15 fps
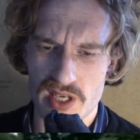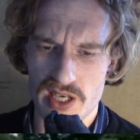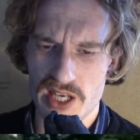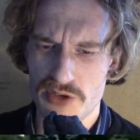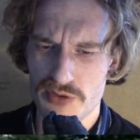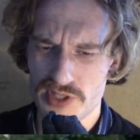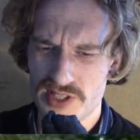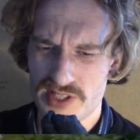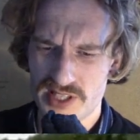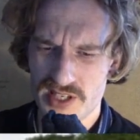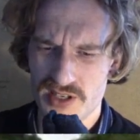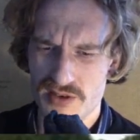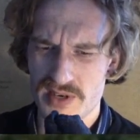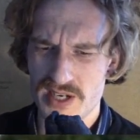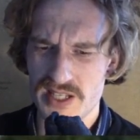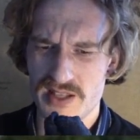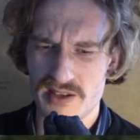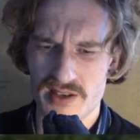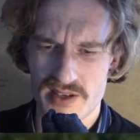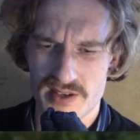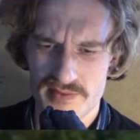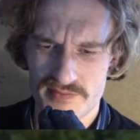And we see already
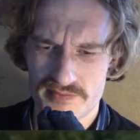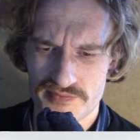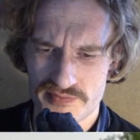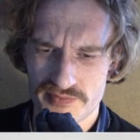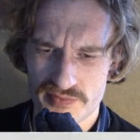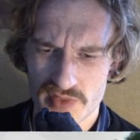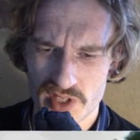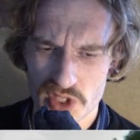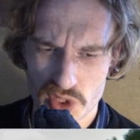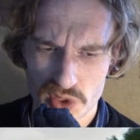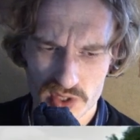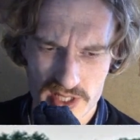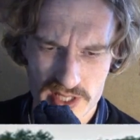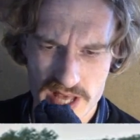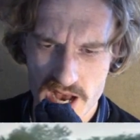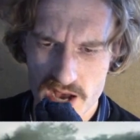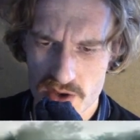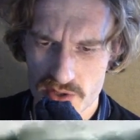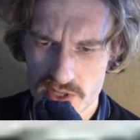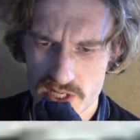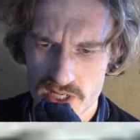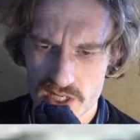the... It goes
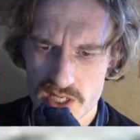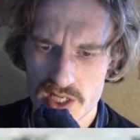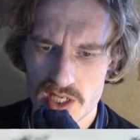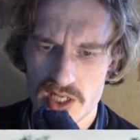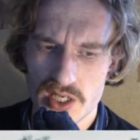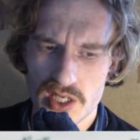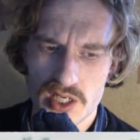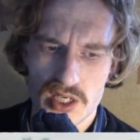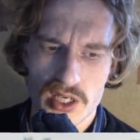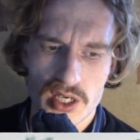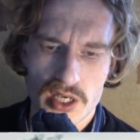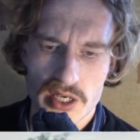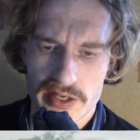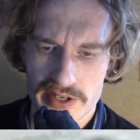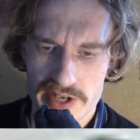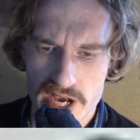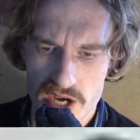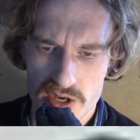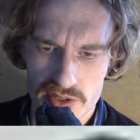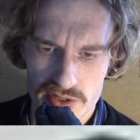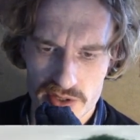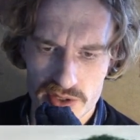down,
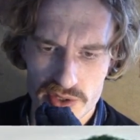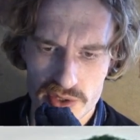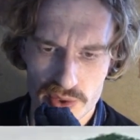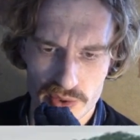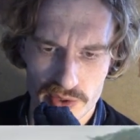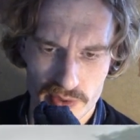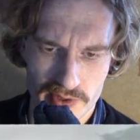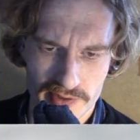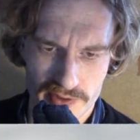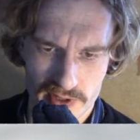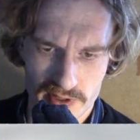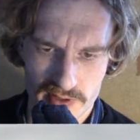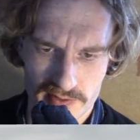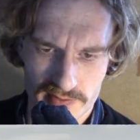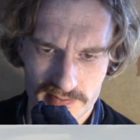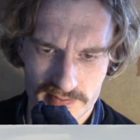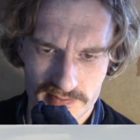down to the river.